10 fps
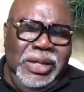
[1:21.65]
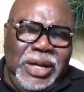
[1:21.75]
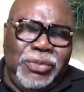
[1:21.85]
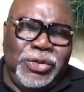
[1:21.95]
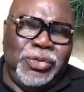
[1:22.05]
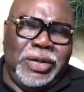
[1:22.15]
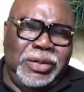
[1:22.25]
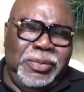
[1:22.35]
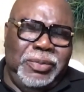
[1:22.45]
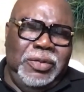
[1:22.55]
And I was
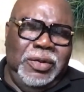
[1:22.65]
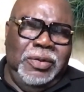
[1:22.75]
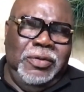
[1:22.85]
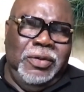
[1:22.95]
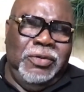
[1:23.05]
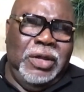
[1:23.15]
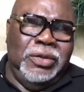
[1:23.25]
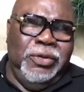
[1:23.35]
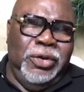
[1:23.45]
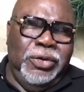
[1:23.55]
walking around
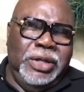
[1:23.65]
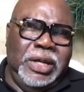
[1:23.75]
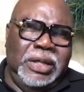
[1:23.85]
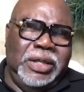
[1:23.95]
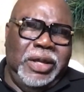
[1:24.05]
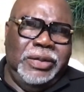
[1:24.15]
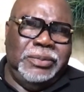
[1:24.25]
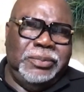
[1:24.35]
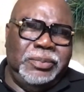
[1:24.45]
the road and I thought,